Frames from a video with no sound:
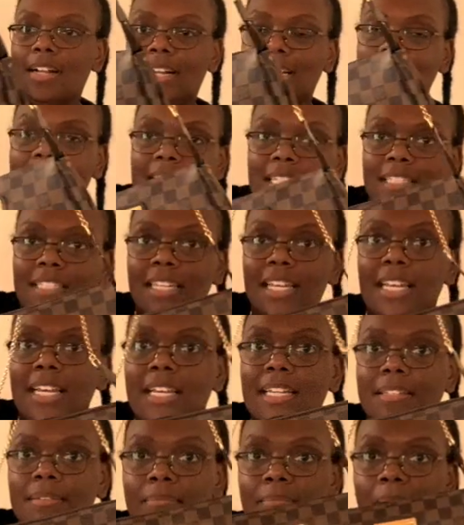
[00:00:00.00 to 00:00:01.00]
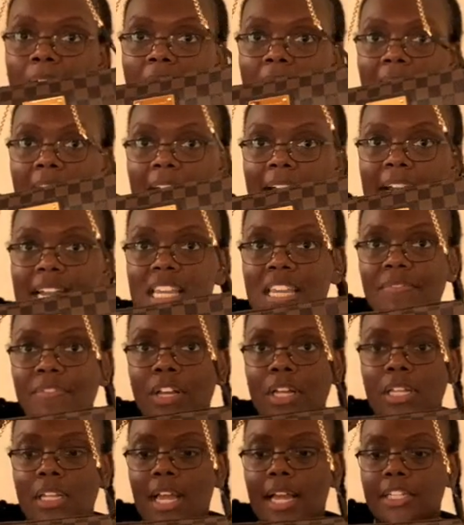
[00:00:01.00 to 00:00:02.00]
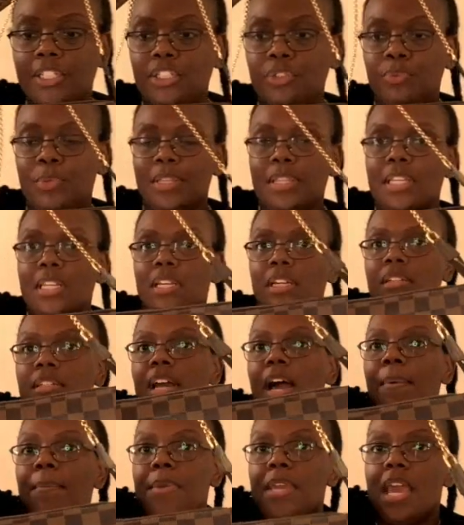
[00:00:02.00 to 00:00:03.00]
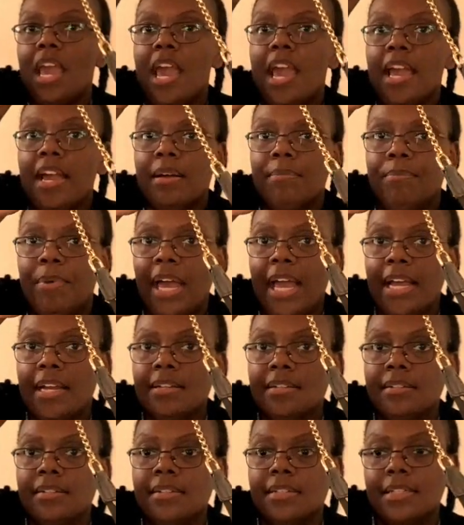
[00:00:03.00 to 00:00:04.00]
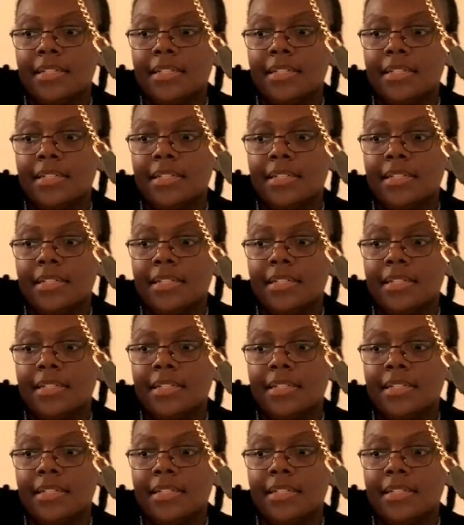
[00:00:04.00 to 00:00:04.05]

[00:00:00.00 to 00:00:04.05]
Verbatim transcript: This is my Eva clutch with the Damier Ebene.